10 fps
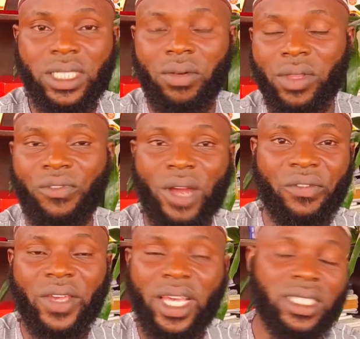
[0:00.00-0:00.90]

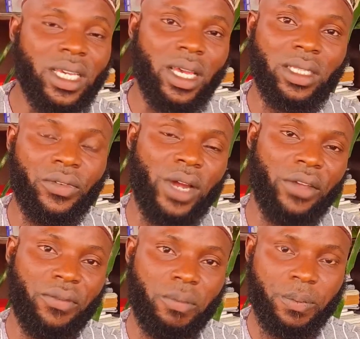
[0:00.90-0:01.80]
75, 80,
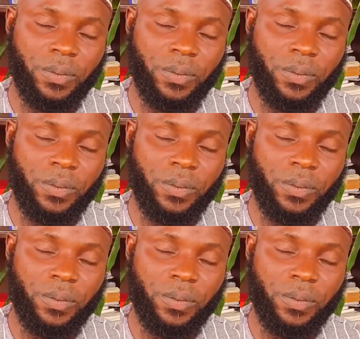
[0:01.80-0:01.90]
85,